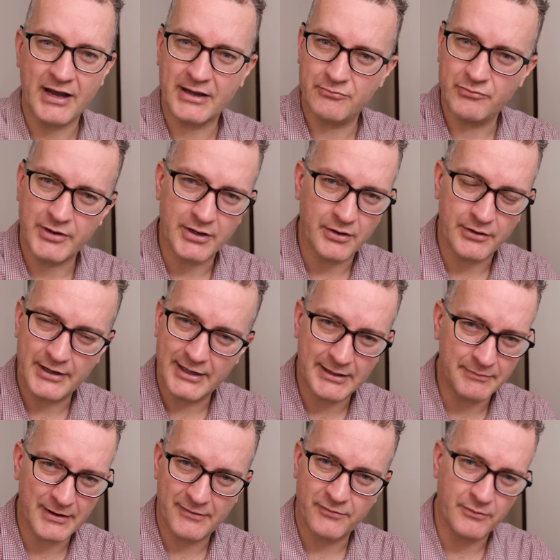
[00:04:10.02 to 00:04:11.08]
I can run it on any
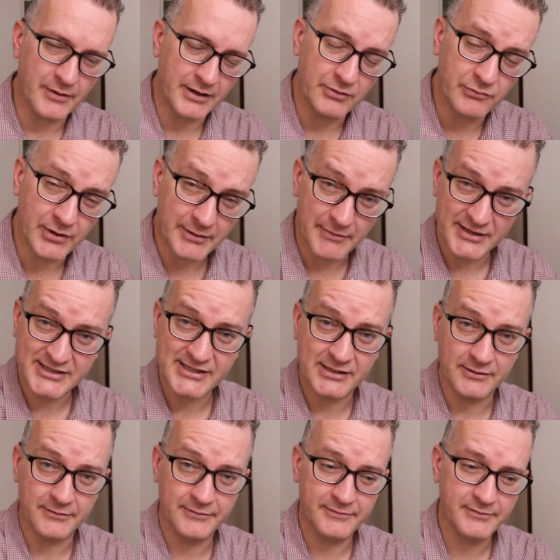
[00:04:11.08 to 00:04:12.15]
platform. I can run it
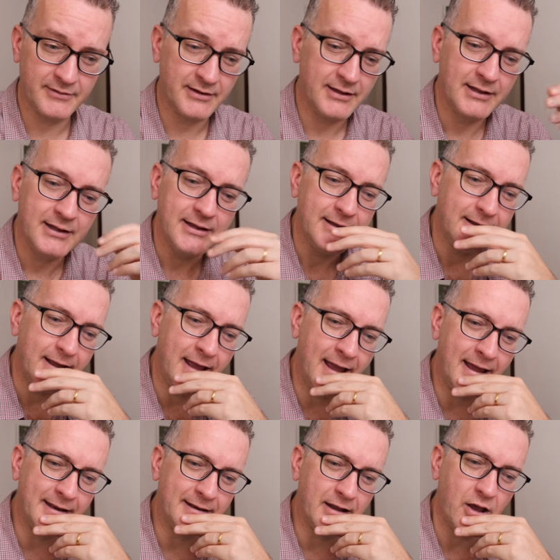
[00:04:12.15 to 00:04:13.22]
myself.
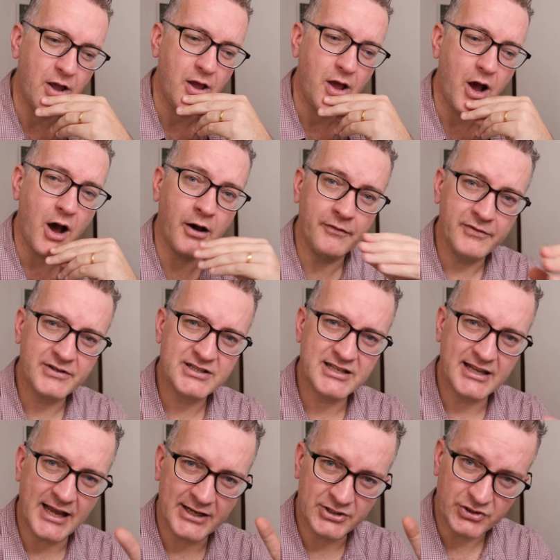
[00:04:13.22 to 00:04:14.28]
And
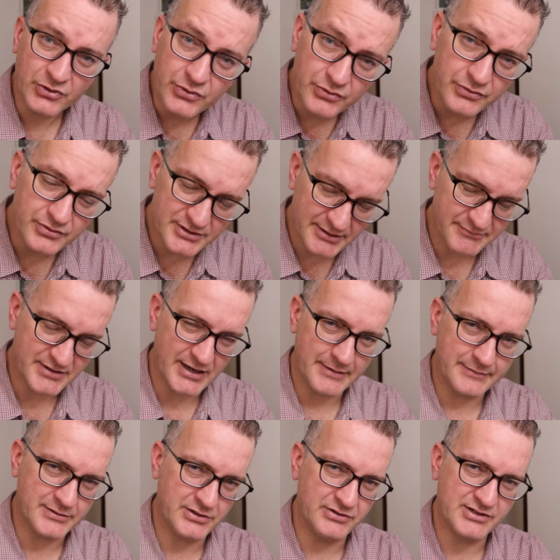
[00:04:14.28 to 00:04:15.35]
obviously I do
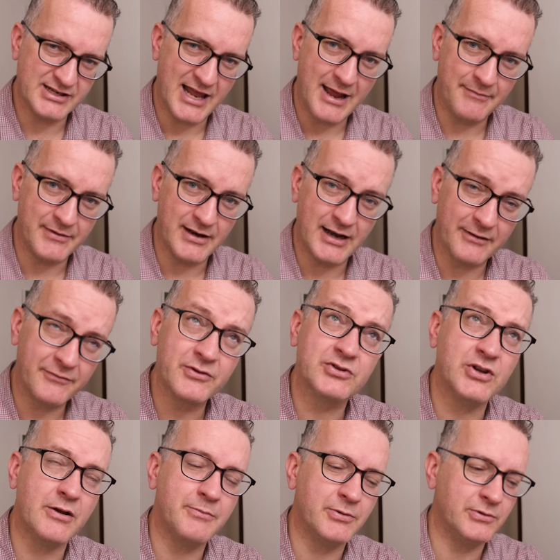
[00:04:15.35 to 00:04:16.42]
sometimes use Lambda. Like, for
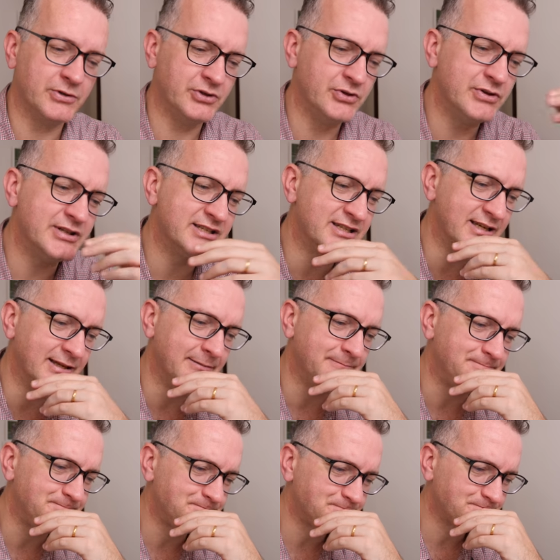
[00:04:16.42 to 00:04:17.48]
example, in Unity,
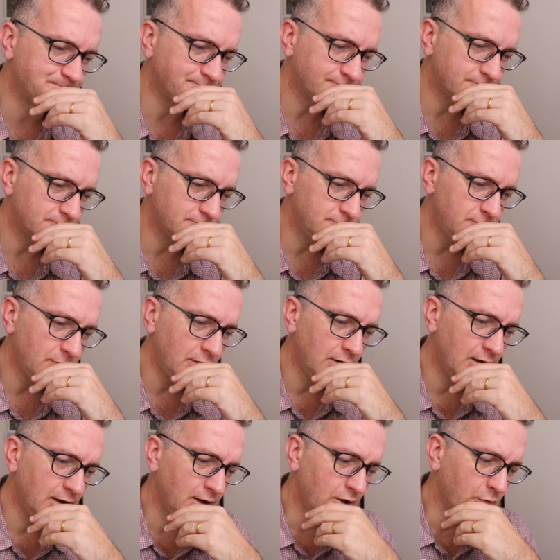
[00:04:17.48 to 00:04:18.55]

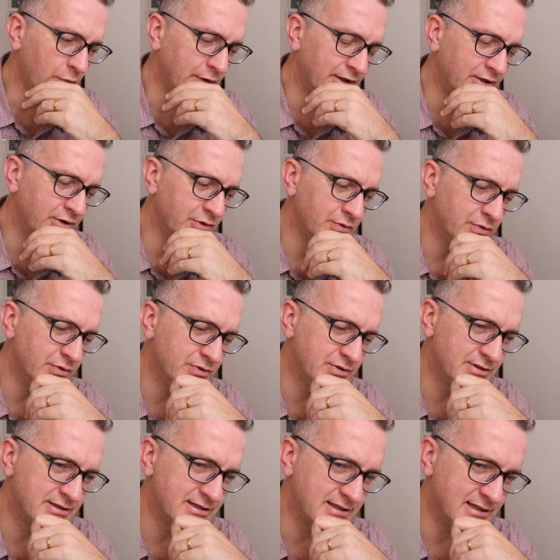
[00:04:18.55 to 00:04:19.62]
we
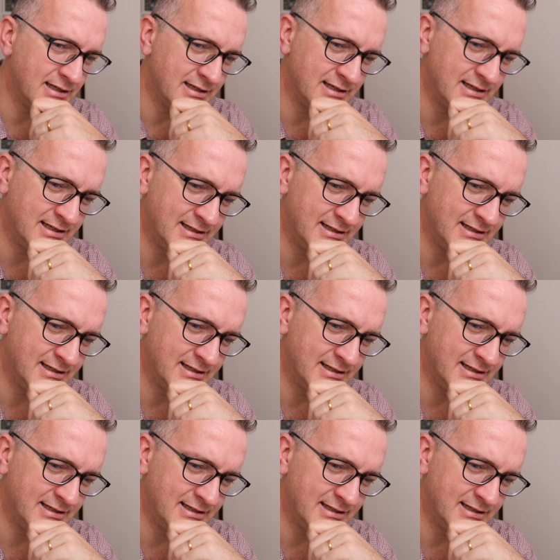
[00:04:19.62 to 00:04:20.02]
use, we